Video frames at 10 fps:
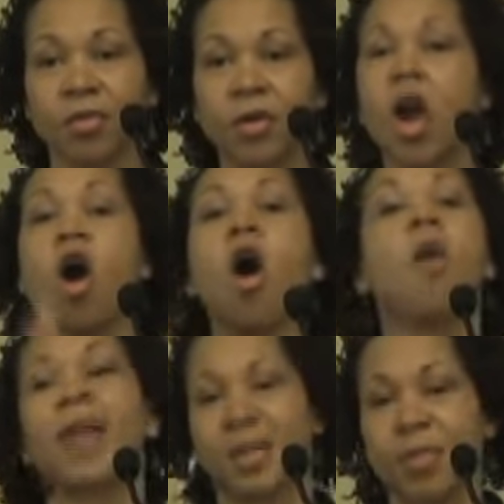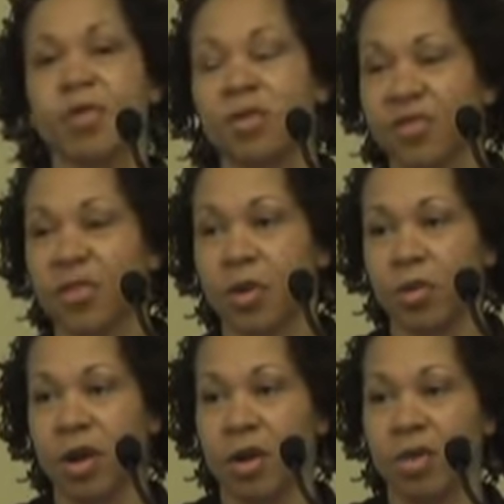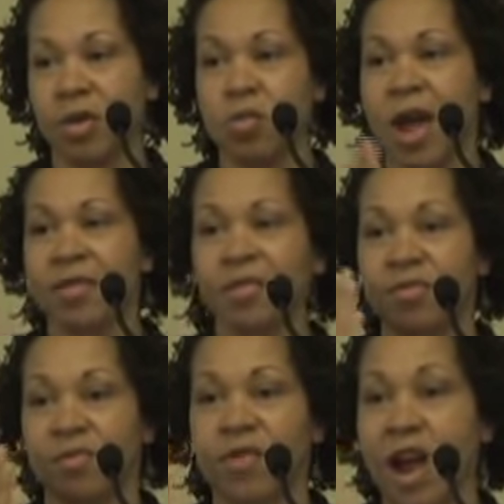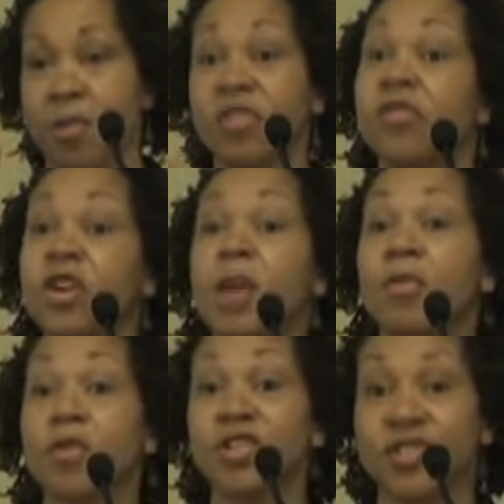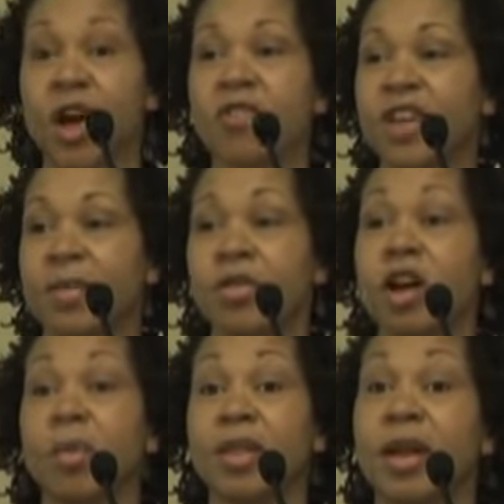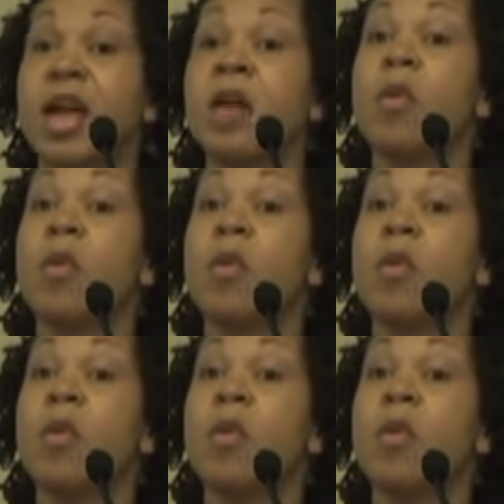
We all, all black people are invisible in white environments for a number of reasons. I don't have time to talk about that.